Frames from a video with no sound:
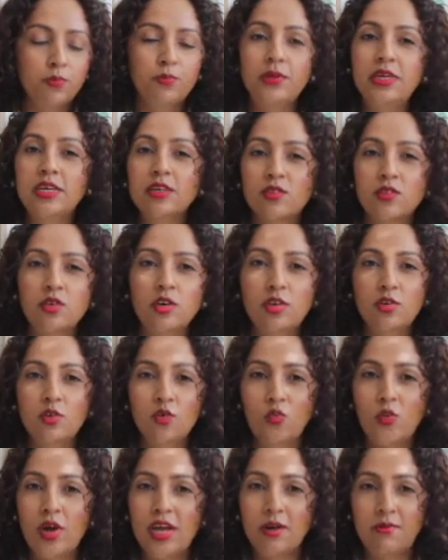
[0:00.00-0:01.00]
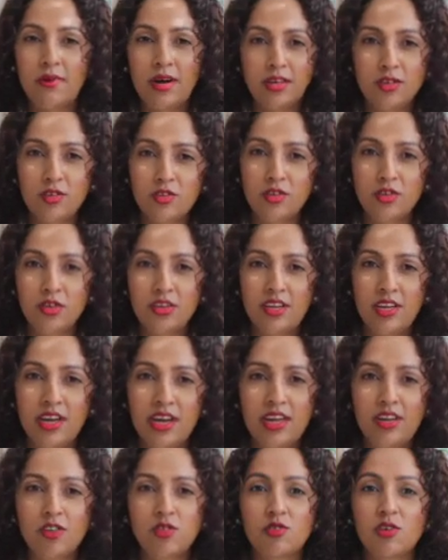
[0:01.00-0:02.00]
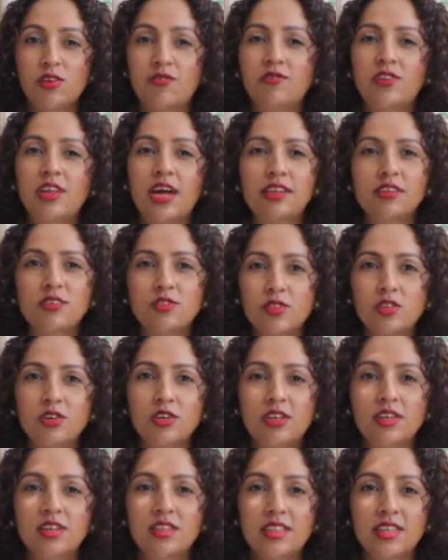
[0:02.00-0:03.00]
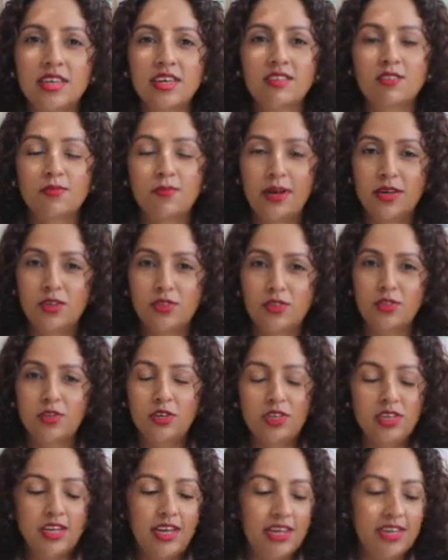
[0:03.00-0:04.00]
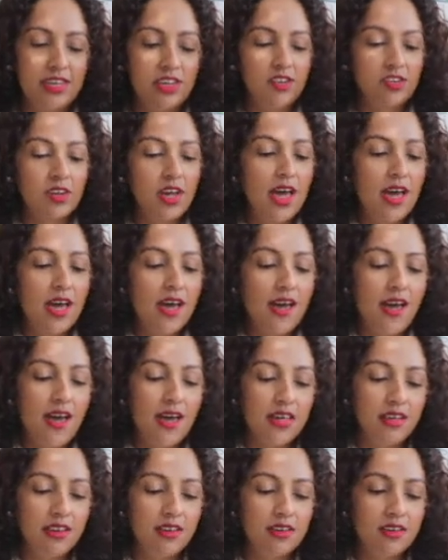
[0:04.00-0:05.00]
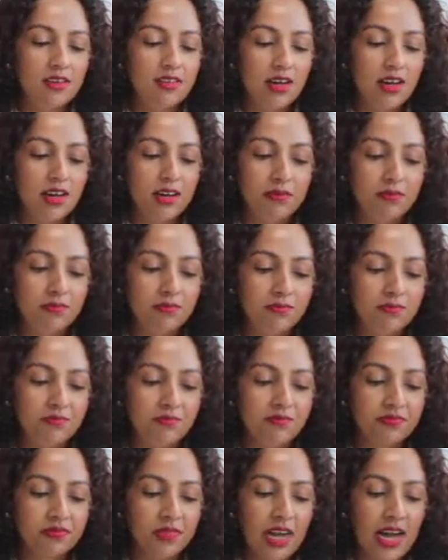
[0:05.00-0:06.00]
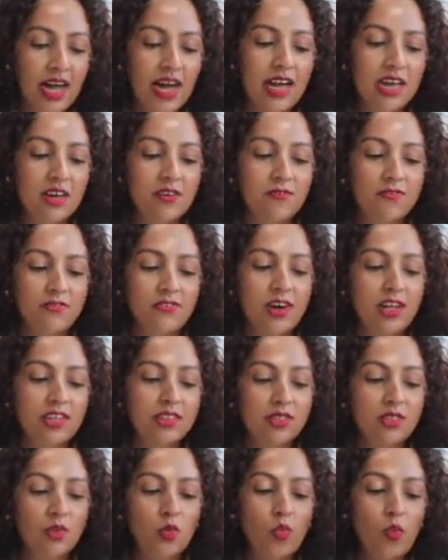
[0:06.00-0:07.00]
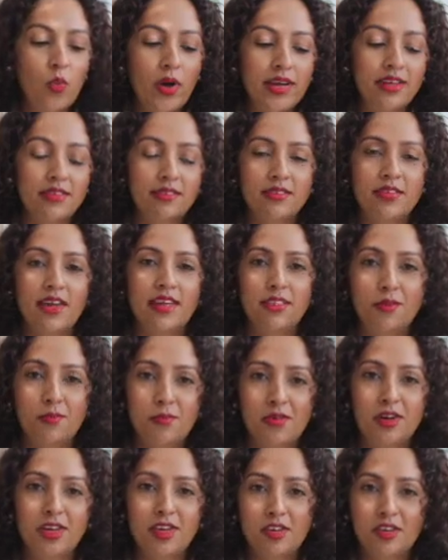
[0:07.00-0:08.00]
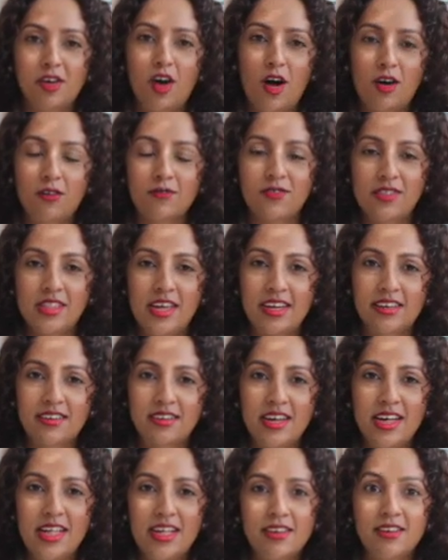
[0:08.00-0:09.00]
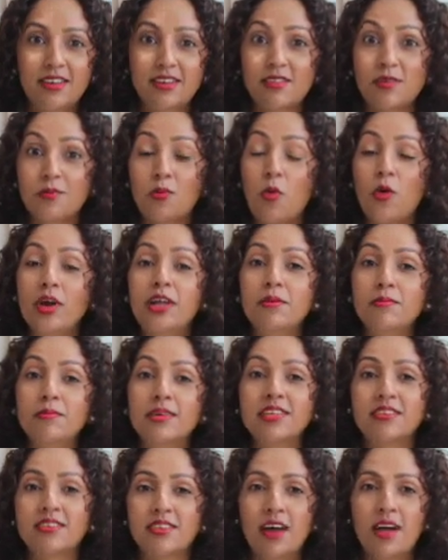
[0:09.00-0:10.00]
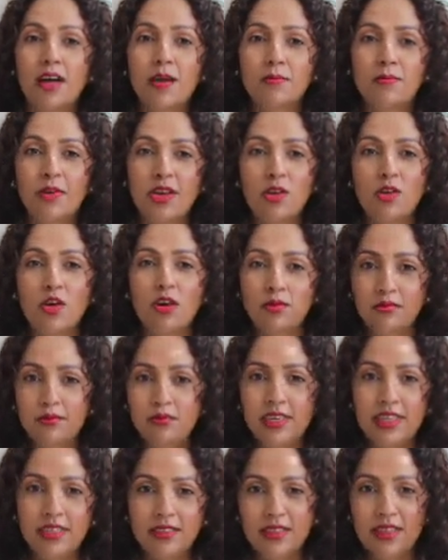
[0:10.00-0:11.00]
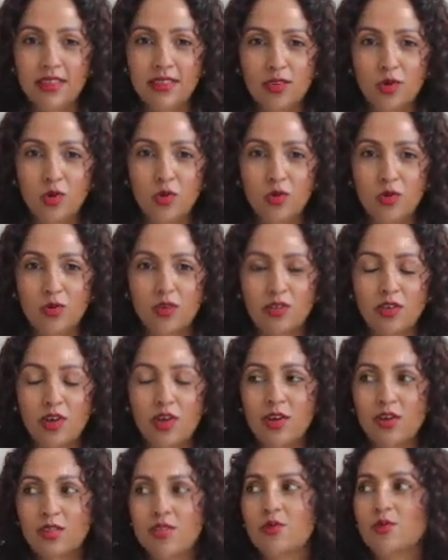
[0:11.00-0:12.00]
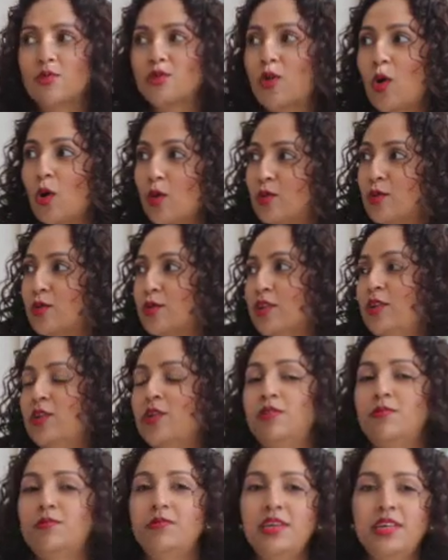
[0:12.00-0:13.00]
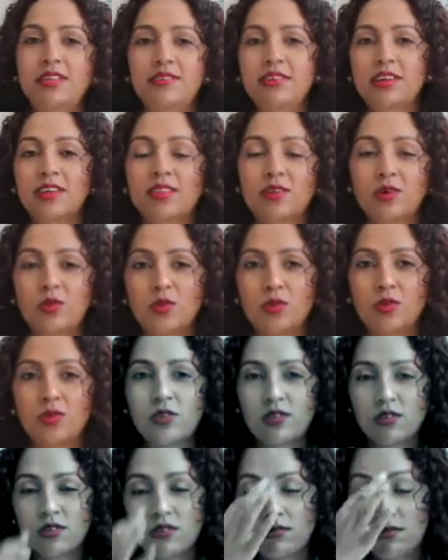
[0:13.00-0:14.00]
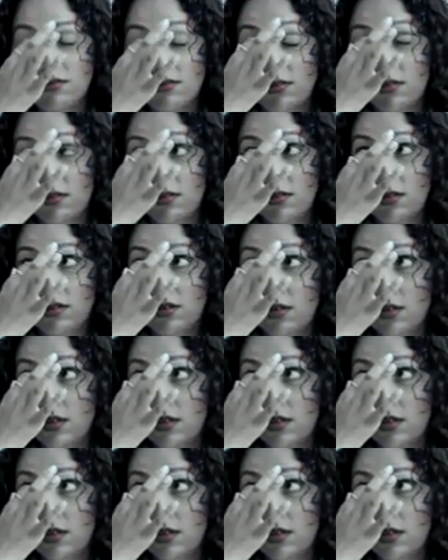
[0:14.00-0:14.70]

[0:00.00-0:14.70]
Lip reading: be a certain way by a certain age, to have done certain things by a certain age. And I have felt the weight and the pressure of that disappointment by not meeting those goals and not meeting those. Oh,